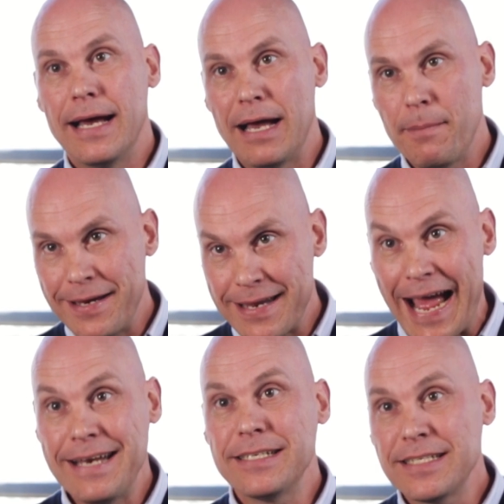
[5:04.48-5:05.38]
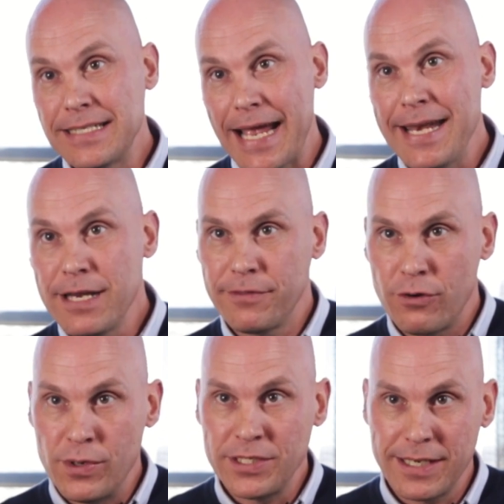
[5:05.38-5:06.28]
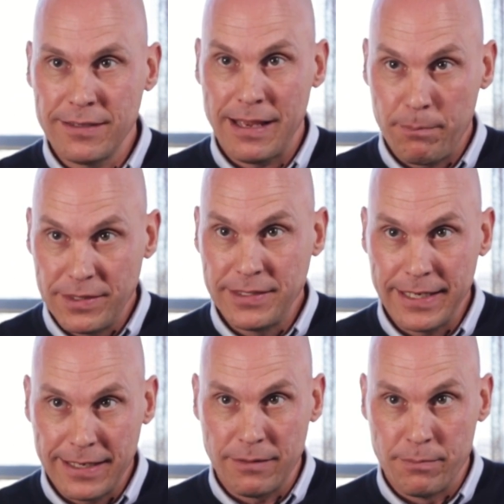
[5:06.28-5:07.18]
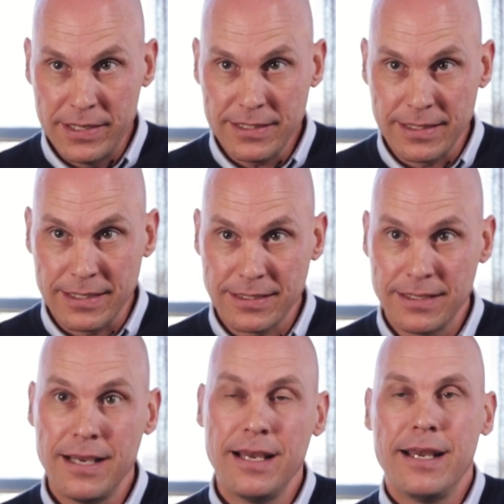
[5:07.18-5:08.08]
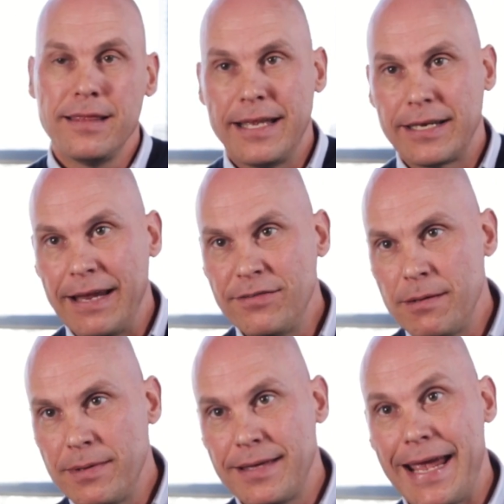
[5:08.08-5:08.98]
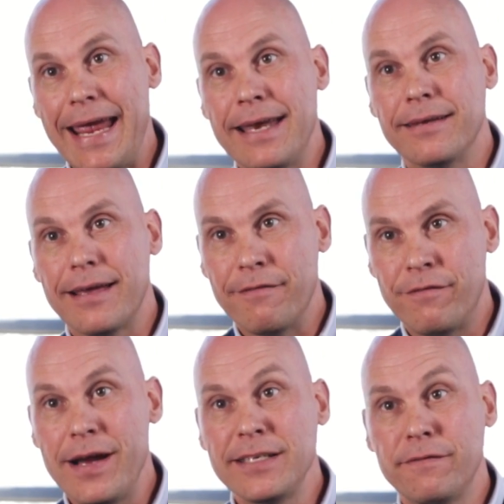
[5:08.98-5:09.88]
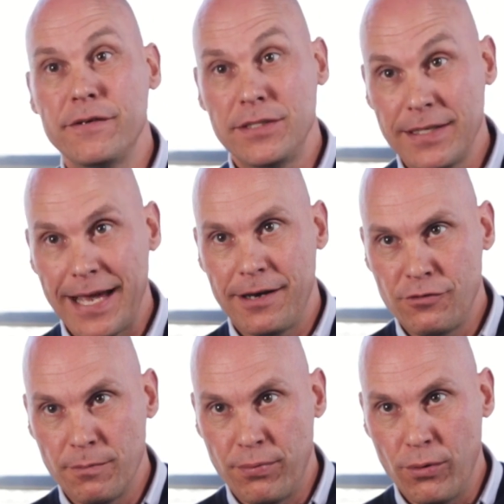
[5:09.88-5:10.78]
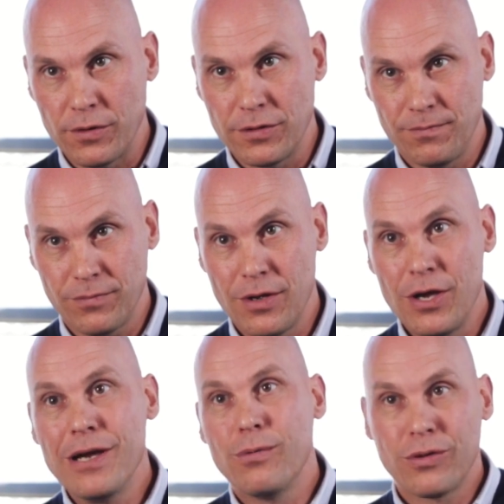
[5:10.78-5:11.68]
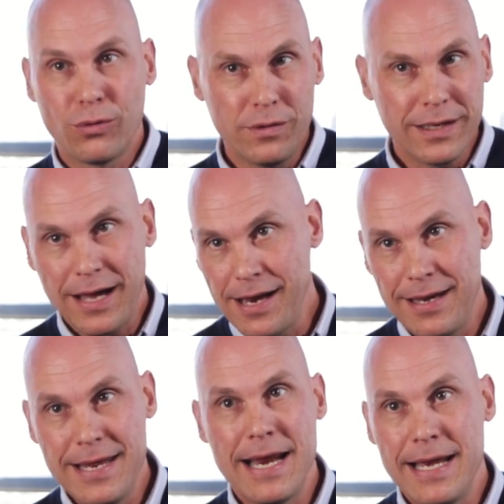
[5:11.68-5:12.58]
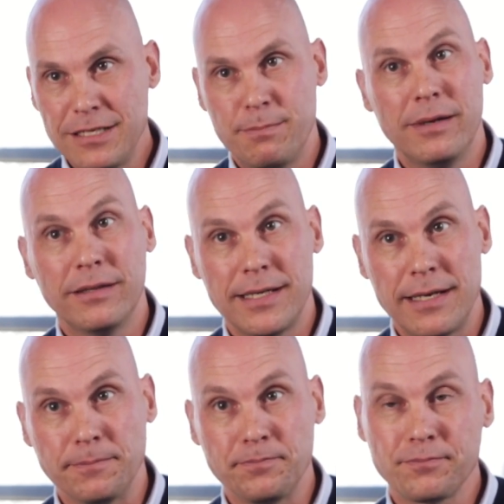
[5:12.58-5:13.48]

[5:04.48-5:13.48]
an understanding of the risk in that particular business. that gives them at the end a very sophisticated report with all the kind of legalese built in.